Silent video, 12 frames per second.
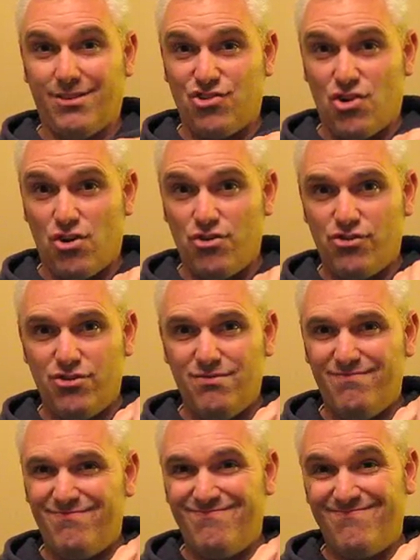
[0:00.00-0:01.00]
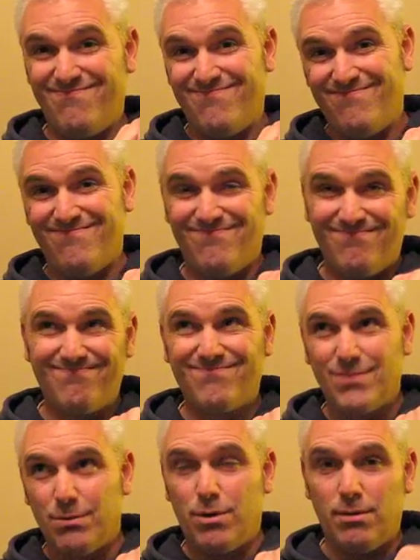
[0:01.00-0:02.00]
charger,
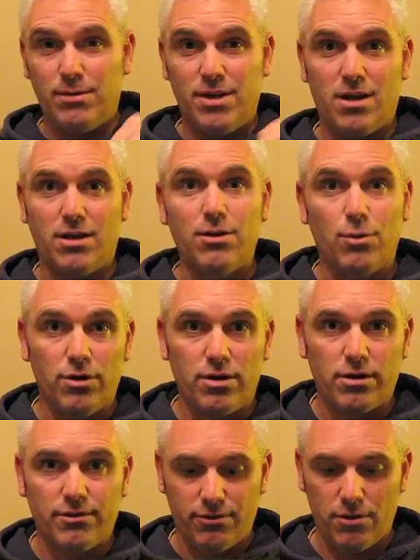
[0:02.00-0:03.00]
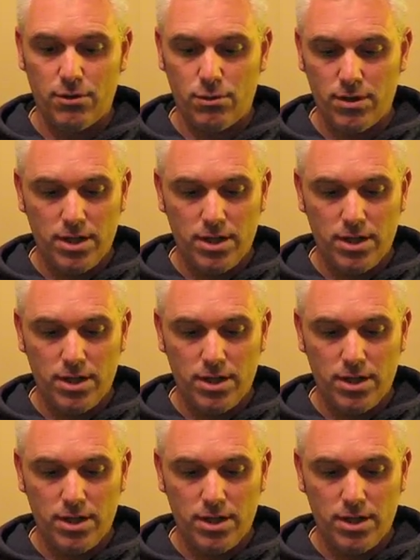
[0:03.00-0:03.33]
probably not going to work. So